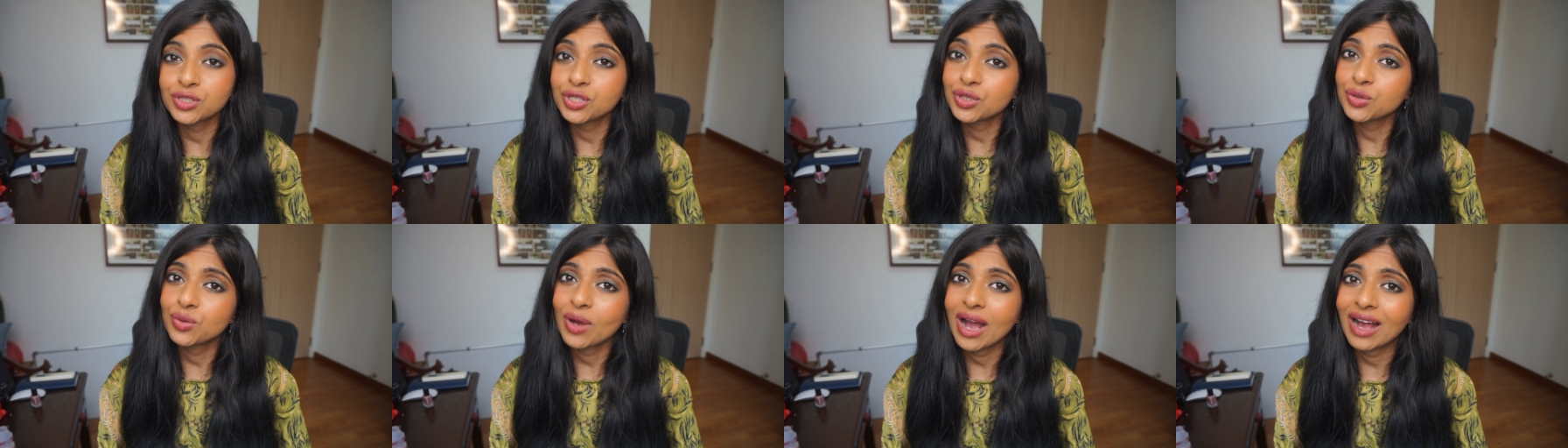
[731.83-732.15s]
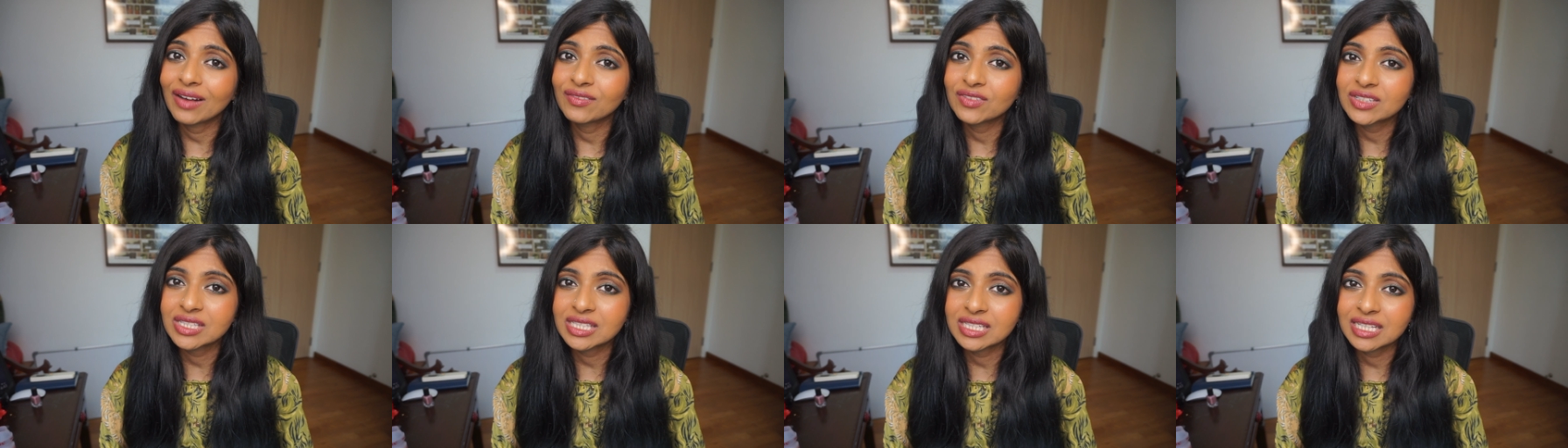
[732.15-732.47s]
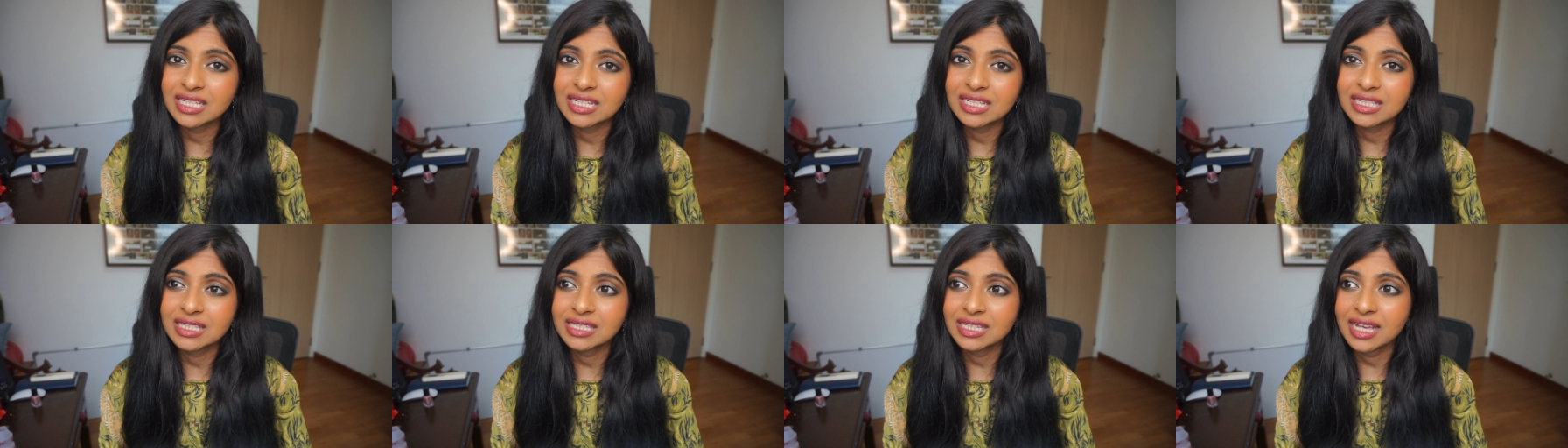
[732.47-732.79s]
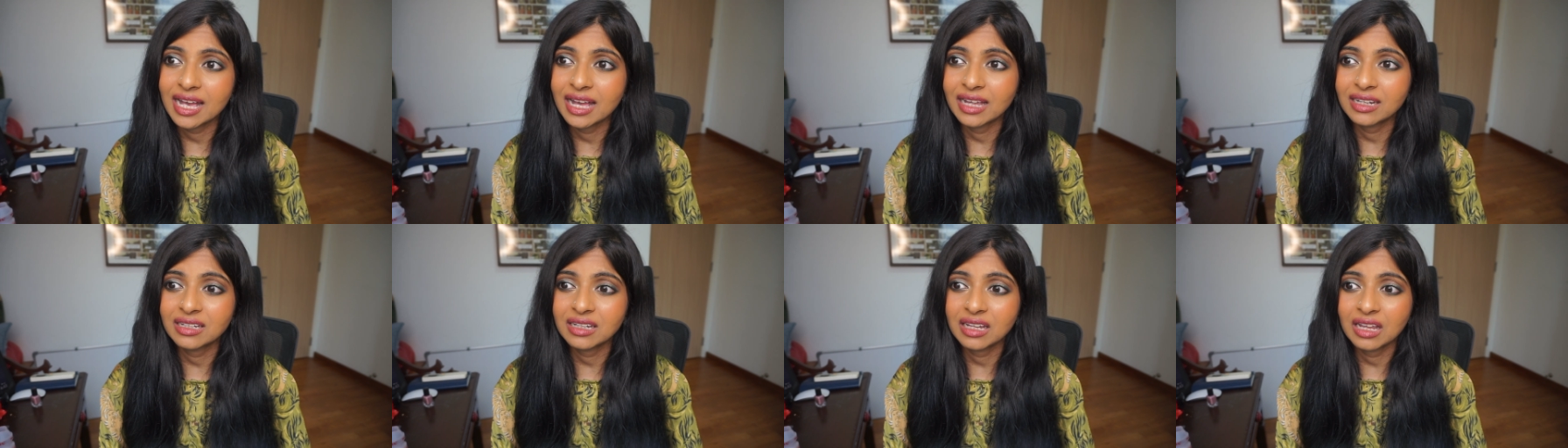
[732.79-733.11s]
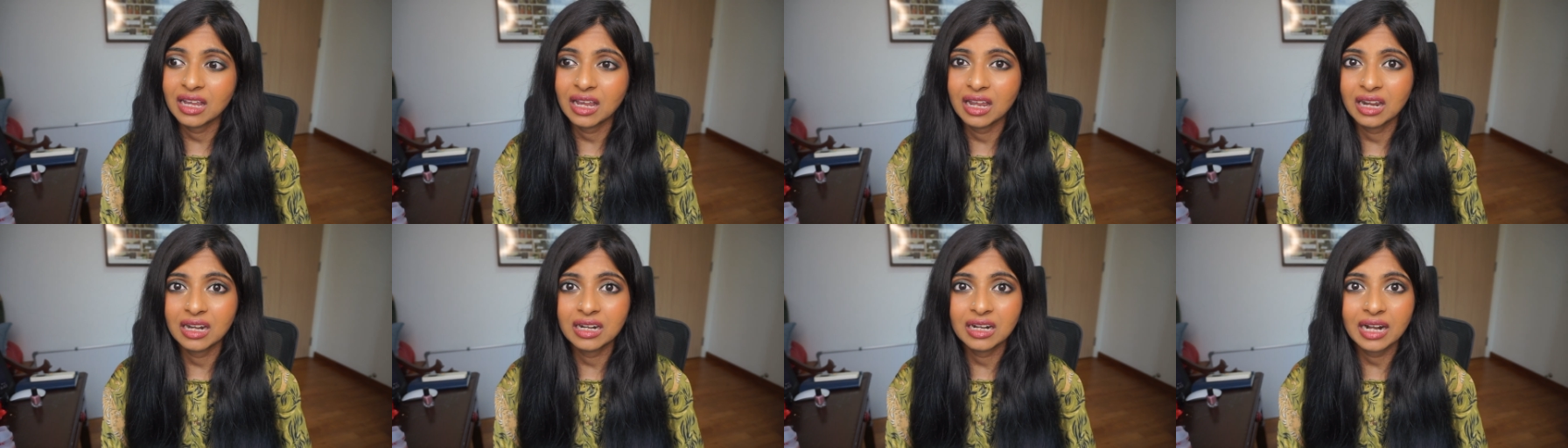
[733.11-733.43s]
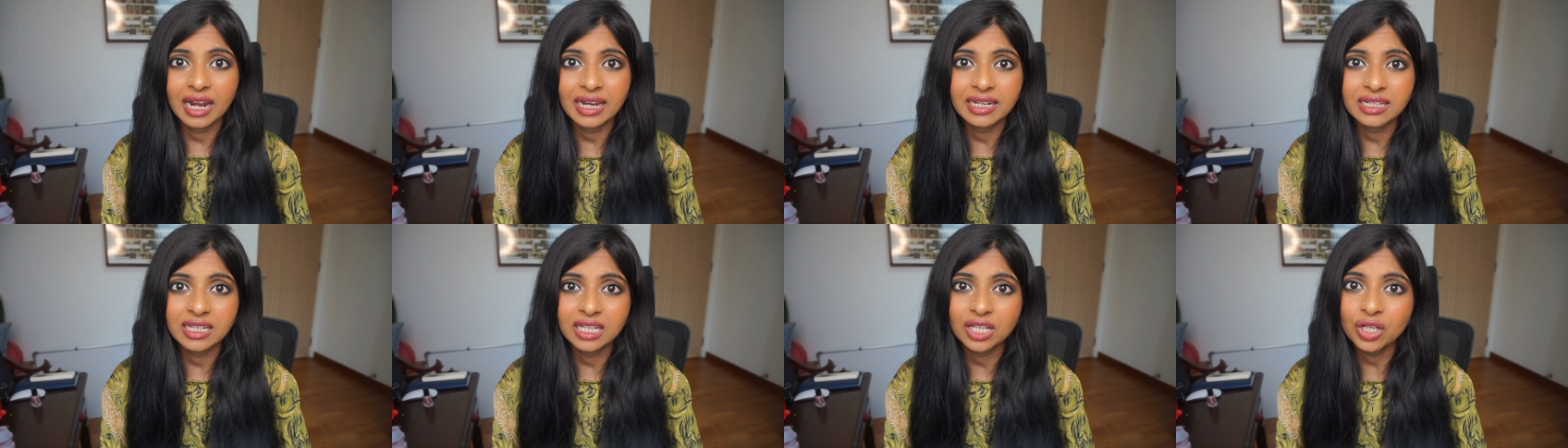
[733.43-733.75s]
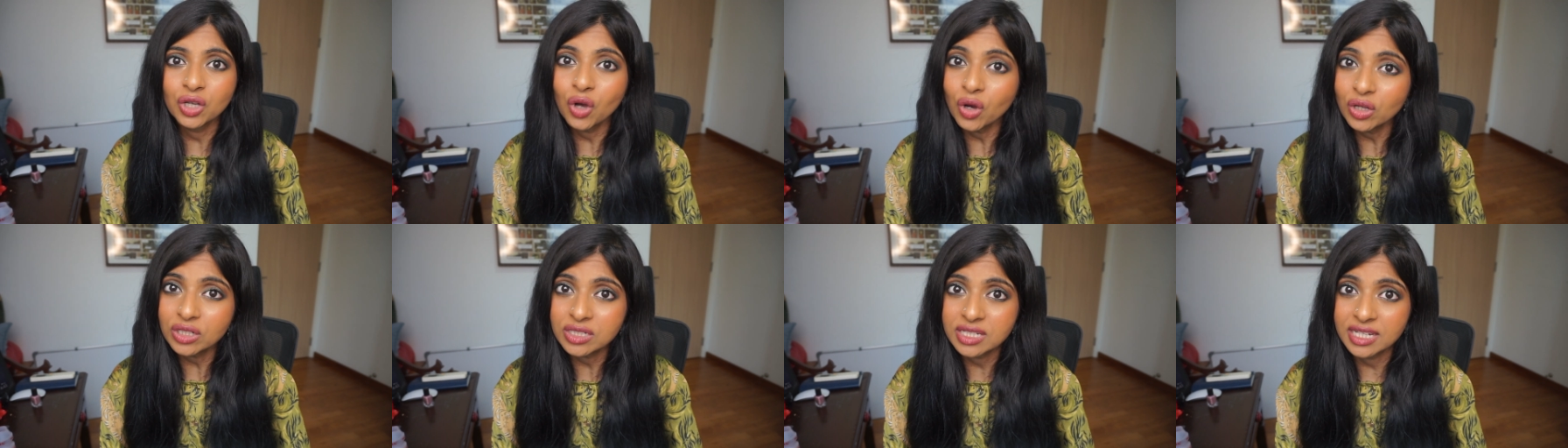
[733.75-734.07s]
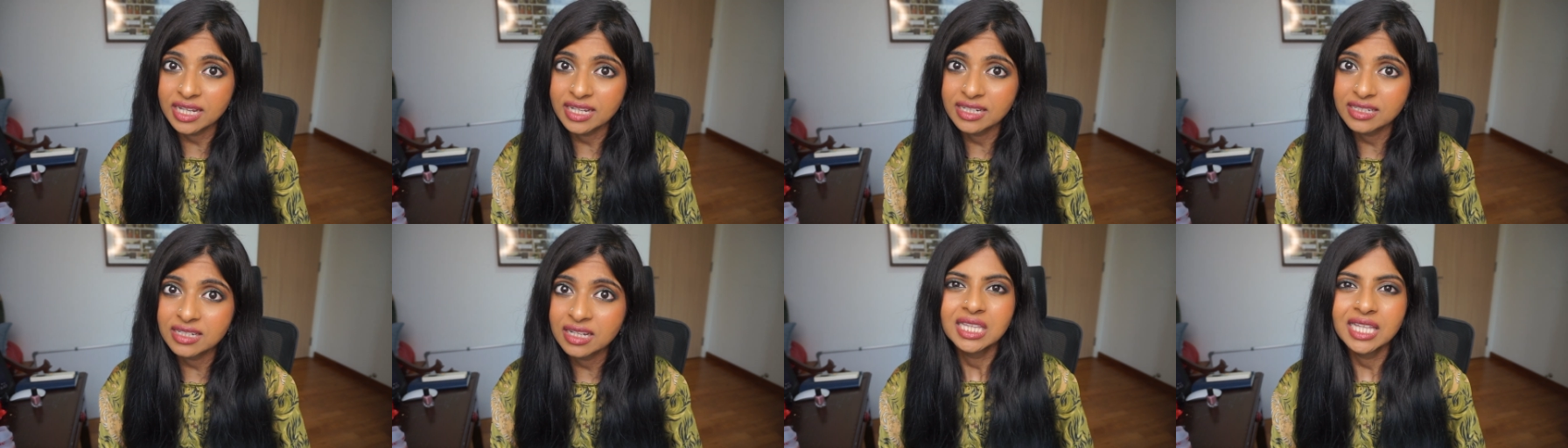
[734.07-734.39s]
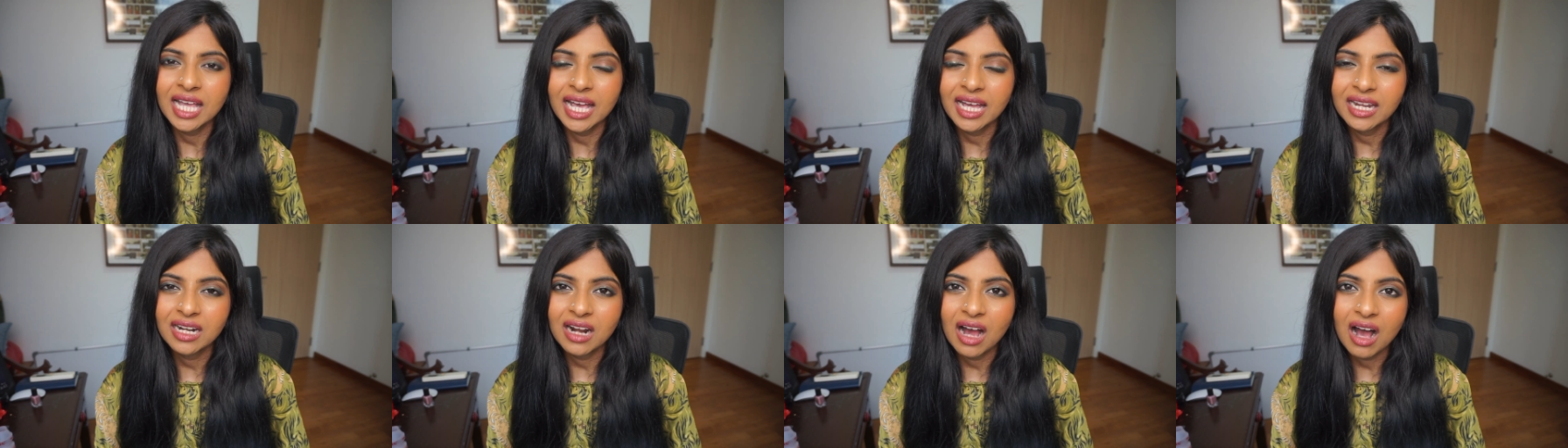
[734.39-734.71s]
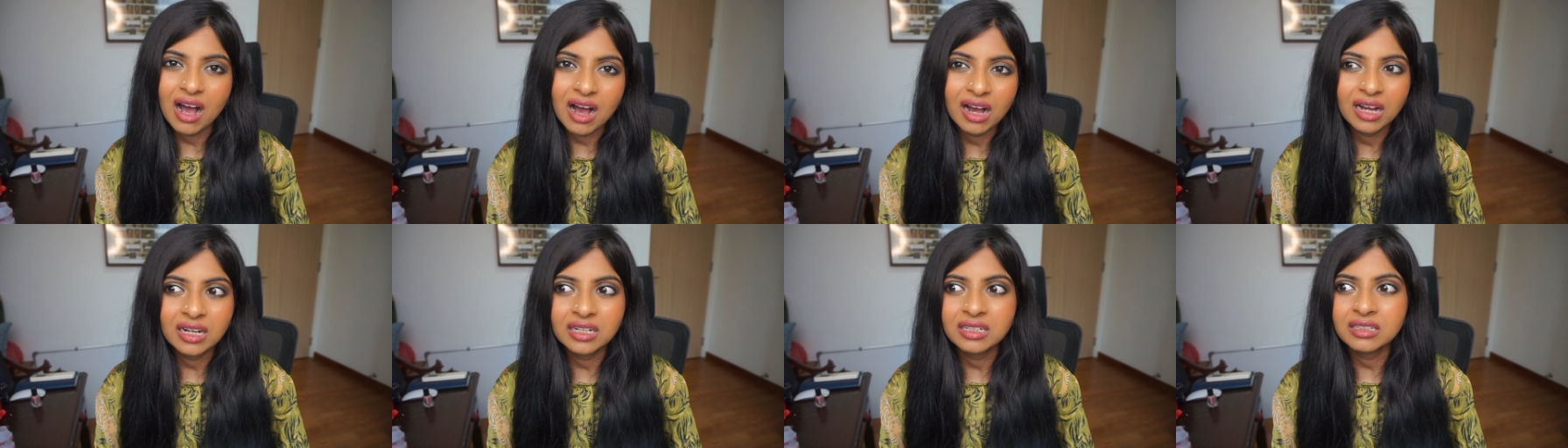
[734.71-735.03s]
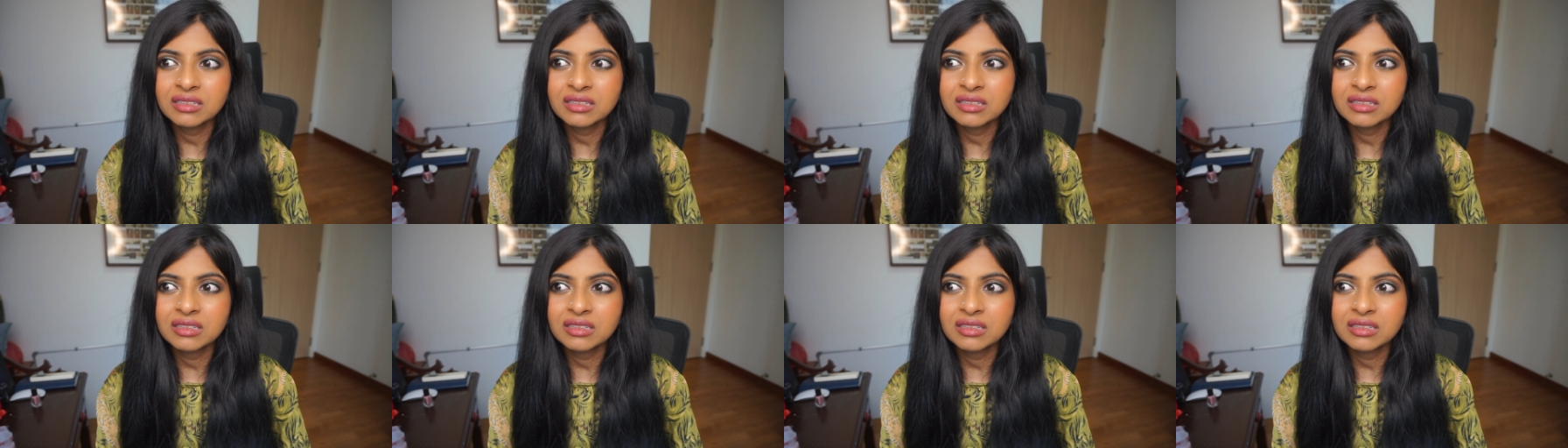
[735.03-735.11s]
Do you have a skill set in writing content? There are